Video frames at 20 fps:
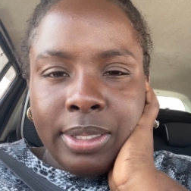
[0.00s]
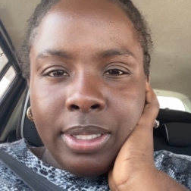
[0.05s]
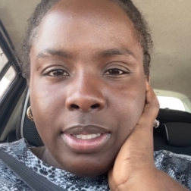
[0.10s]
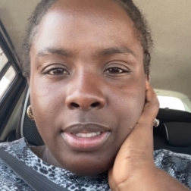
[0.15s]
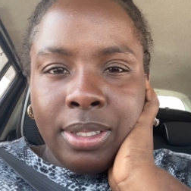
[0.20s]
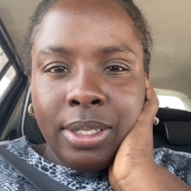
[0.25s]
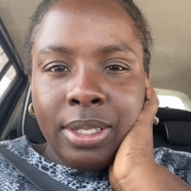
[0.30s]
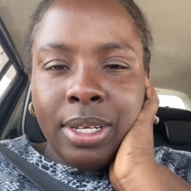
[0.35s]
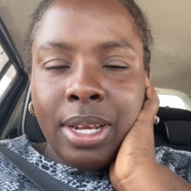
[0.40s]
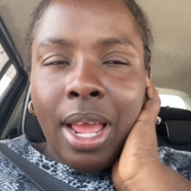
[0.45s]

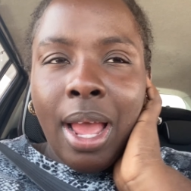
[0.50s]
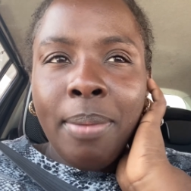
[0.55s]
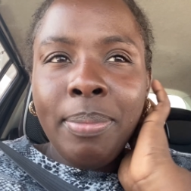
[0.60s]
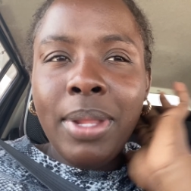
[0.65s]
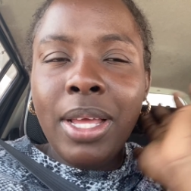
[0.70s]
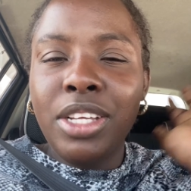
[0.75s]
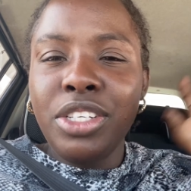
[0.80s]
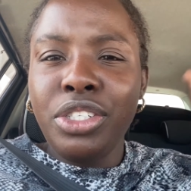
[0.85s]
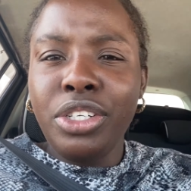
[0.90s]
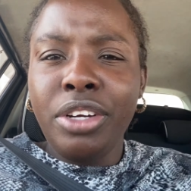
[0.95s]
And I'm
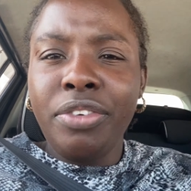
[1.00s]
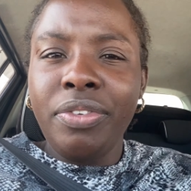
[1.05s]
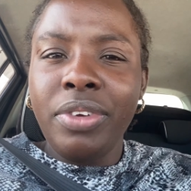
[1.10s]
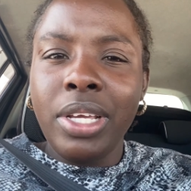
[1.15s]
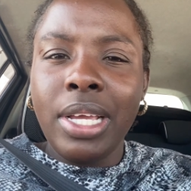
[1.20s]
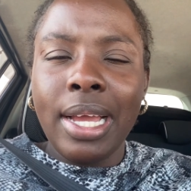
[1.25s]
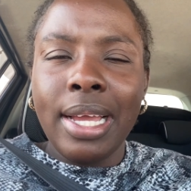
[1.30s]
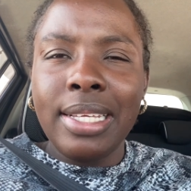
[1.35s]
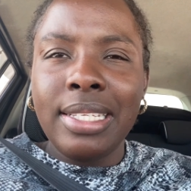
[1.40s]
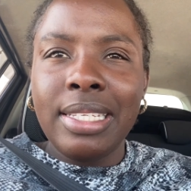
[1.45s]
not sure if you
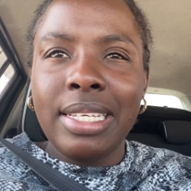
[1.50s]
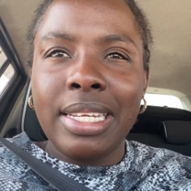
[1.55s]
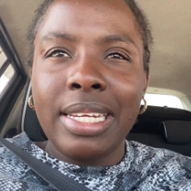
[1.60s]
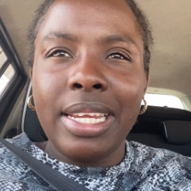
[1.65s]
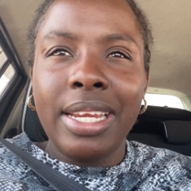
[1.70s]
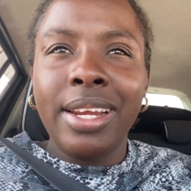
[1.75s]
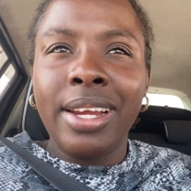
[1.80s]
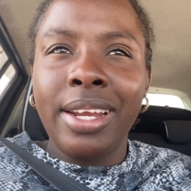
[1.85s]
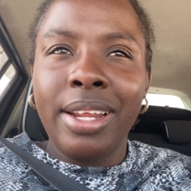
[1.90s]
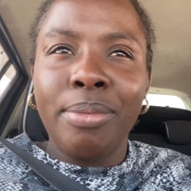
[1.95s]
guys can
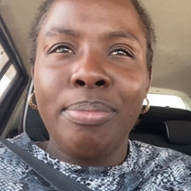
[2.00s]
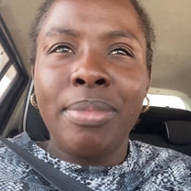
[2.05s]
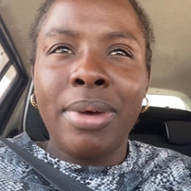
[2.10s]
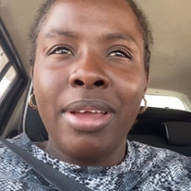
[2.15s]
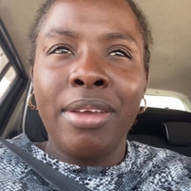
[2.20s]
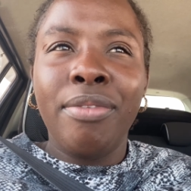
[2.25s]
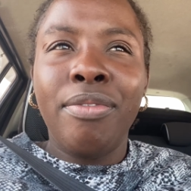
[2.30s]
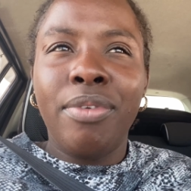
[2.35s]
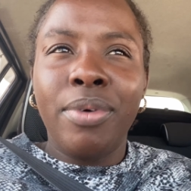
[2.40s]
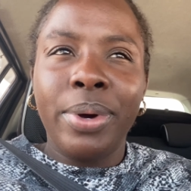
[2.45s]
hear it in
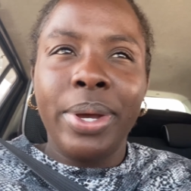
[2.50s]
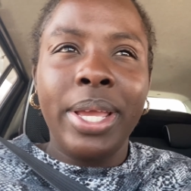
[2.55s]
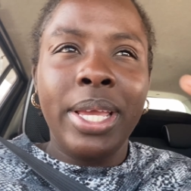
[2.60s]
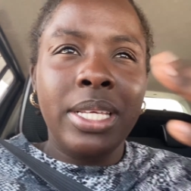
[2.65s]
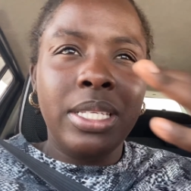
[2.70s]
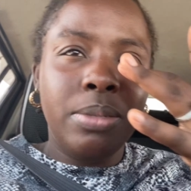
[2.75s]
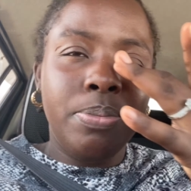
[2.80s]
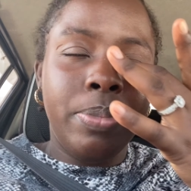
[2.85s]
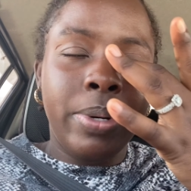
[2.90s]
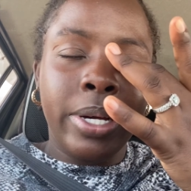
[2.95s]
my
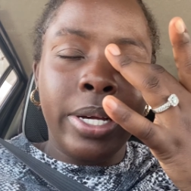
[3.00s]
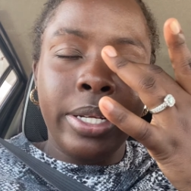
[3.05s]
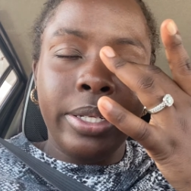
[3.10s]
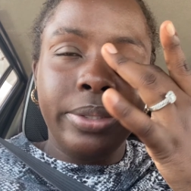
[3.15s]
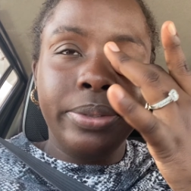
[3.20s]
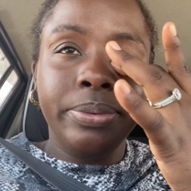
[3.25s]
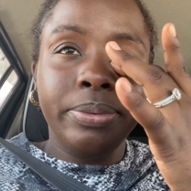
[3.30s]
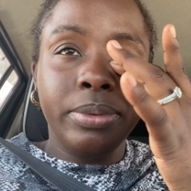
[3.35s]
voice, but